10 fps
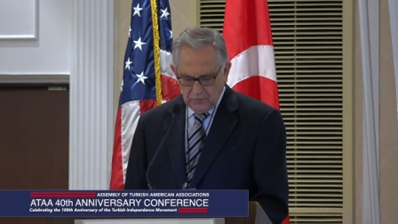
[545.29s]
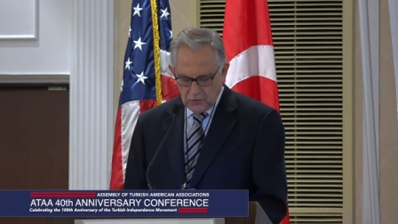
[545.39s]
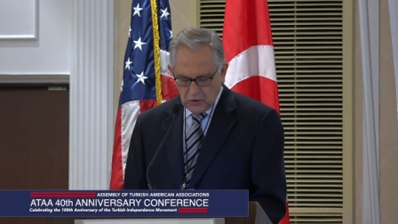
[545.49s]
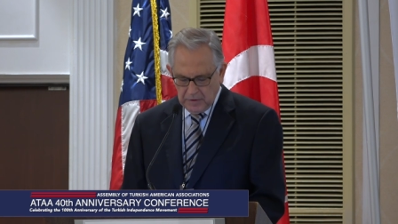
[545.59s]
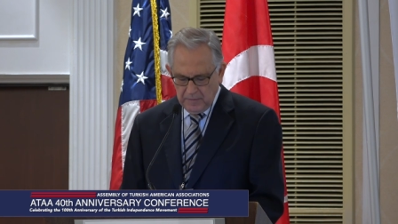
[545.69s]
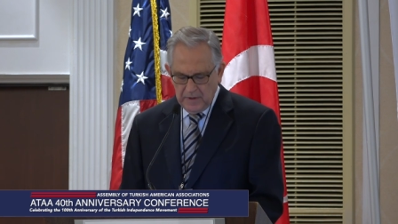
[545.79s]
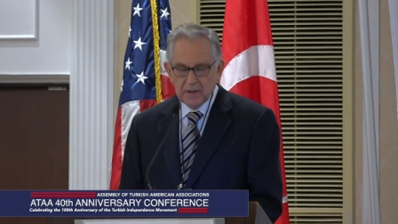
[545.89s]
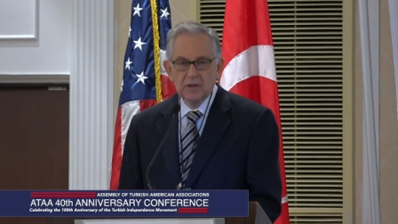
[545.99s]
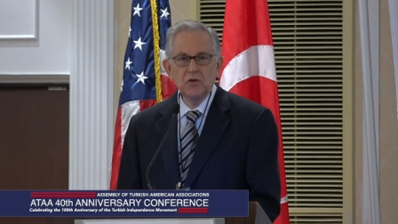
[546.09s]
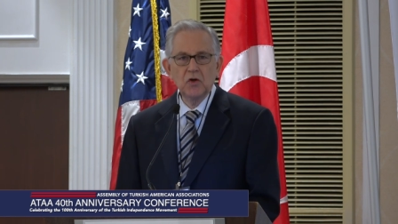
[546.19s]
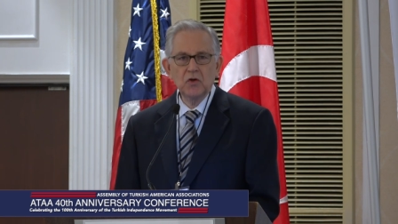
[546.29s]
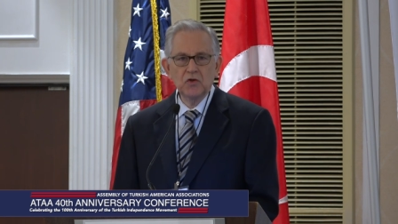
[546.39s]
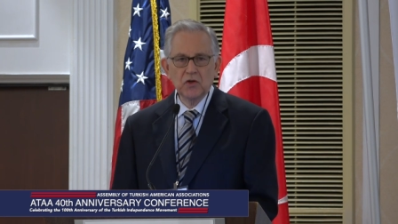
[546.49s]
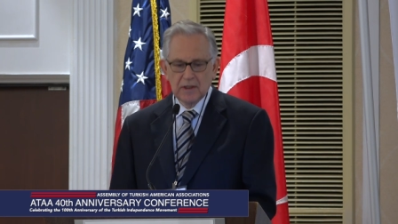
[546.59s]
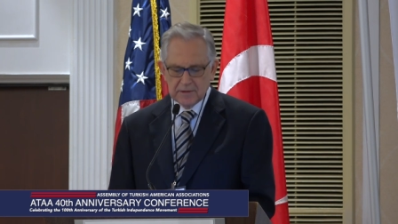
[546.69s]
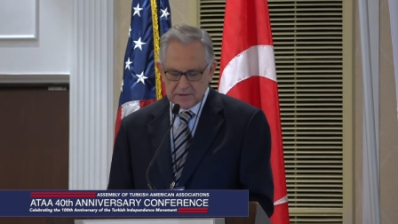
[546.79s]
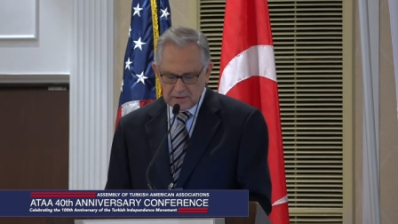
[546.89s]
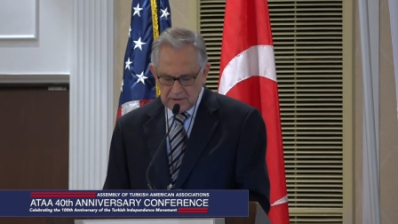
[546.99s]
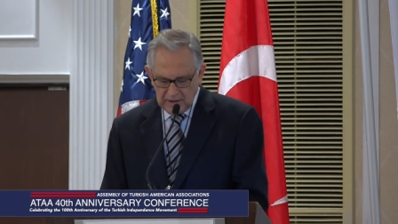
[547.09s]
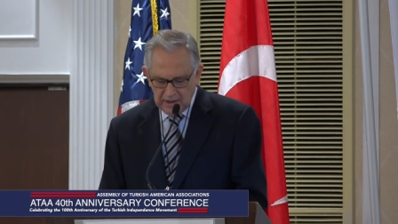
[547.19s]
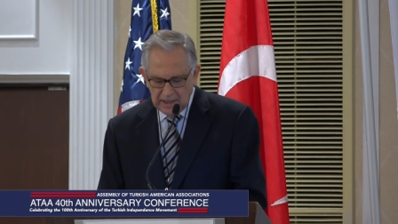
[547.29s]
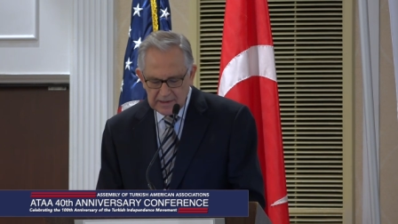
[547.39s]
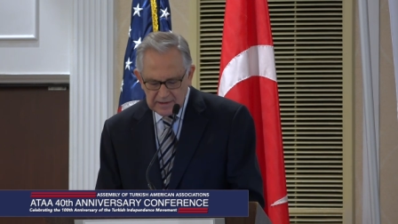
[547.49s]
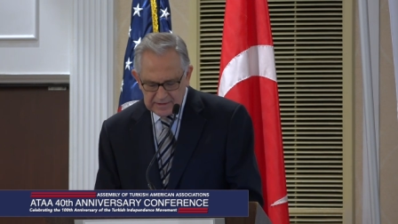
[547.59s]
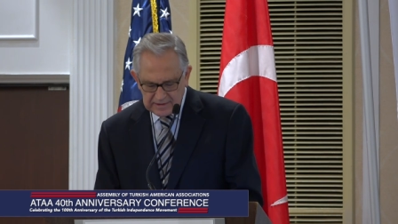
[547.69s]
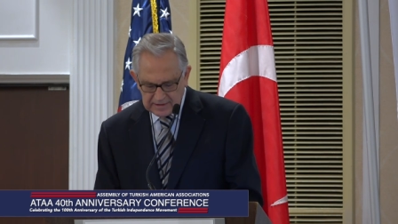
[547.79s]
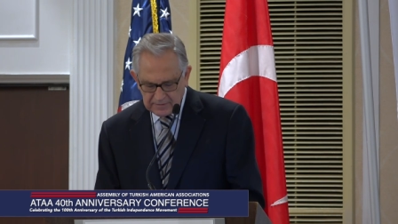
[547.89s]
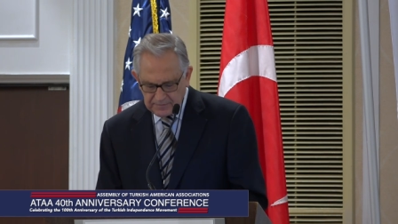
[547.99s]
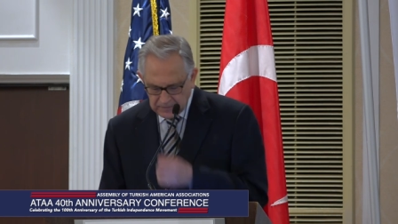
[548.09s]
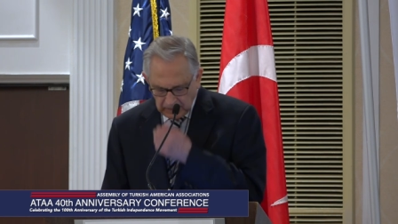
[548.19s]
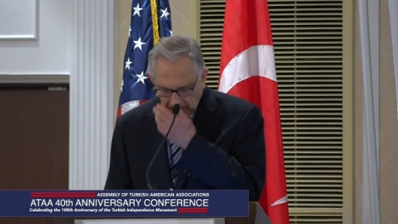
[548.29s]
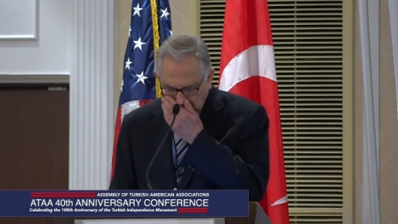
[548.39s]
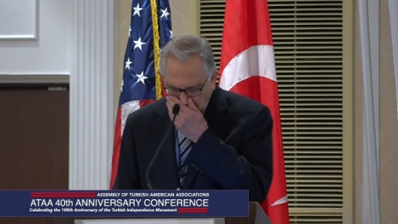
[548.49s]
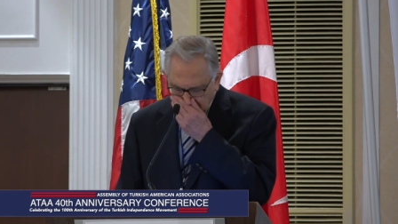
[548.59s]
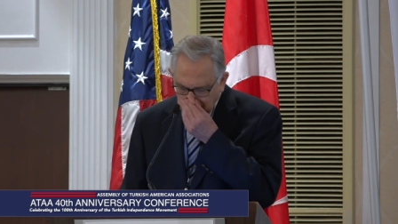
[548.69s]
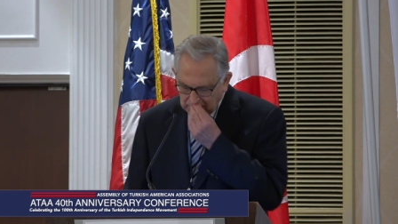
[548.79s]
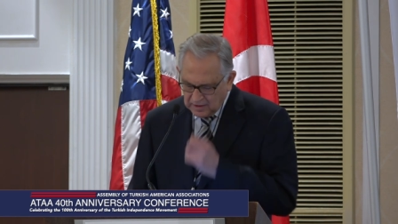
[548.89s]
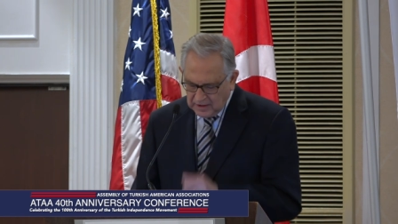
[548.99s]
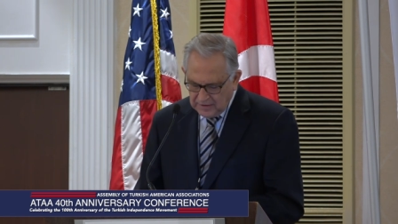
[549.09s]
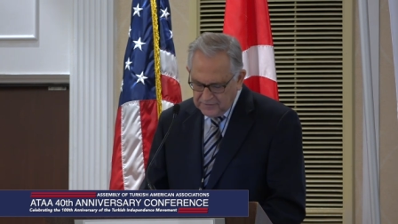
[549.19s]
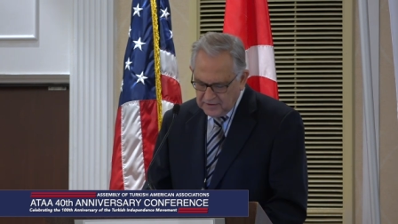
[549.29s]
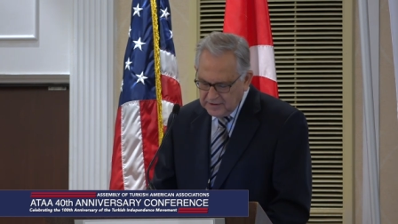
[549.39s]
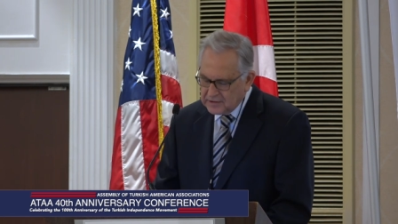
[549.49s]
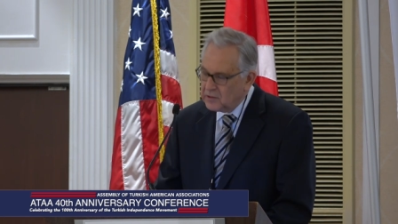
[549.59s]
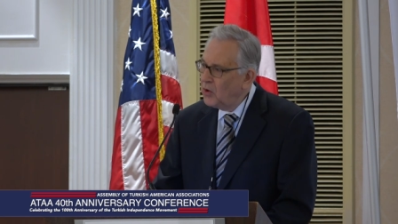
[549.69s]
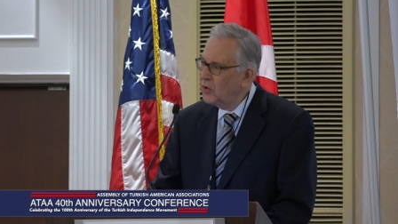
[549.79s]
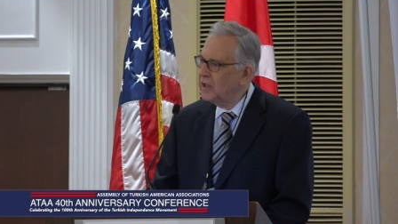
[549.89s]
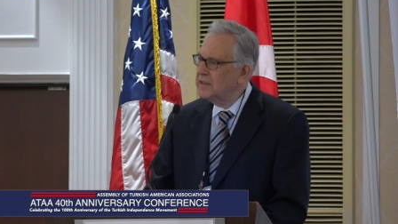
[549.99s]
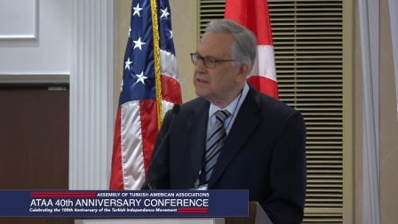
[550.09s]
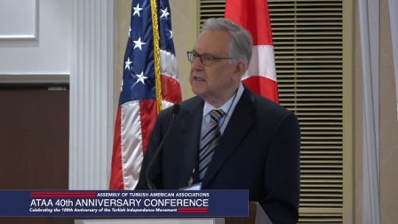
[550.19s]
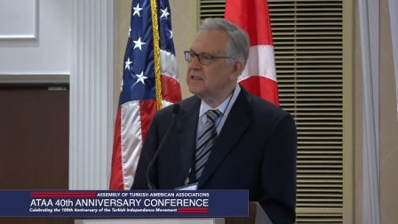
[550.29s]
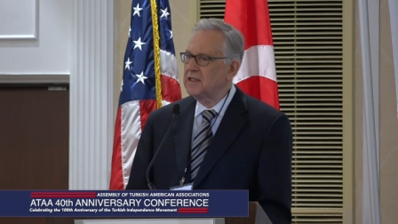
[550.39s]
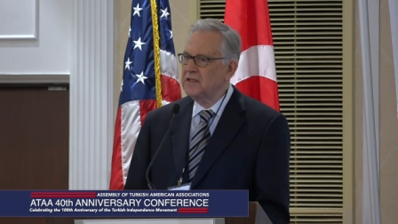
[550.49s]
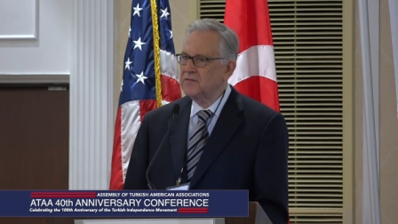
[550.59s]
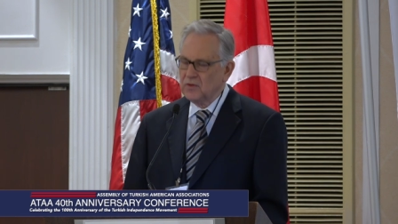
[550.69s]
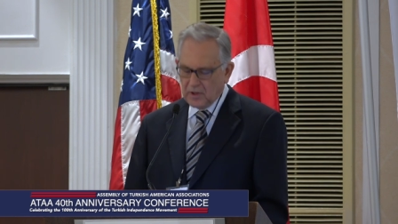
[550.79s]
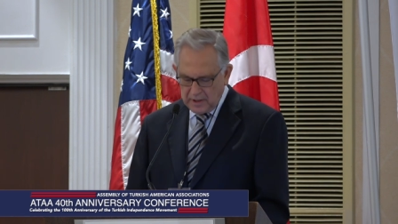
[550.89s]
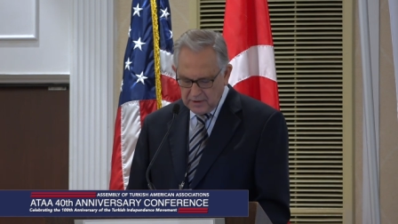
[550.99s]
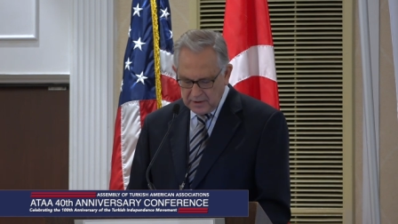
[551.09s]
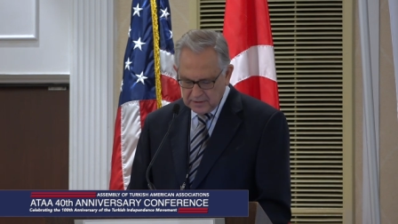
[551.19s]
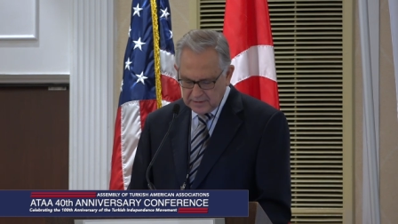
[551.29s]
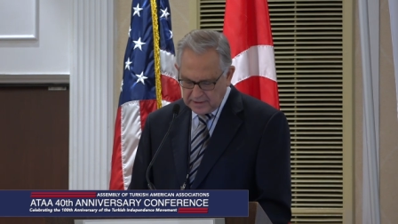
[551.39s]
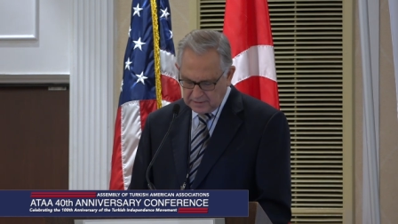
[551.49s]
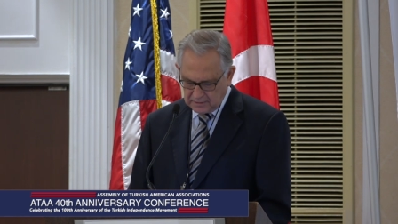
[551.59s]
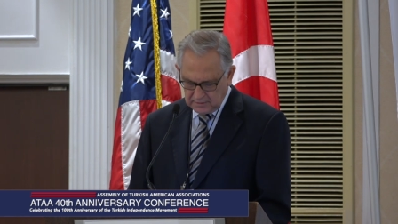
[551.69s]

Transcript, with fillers: from American Turkish Council ATC, after his long and successful career there.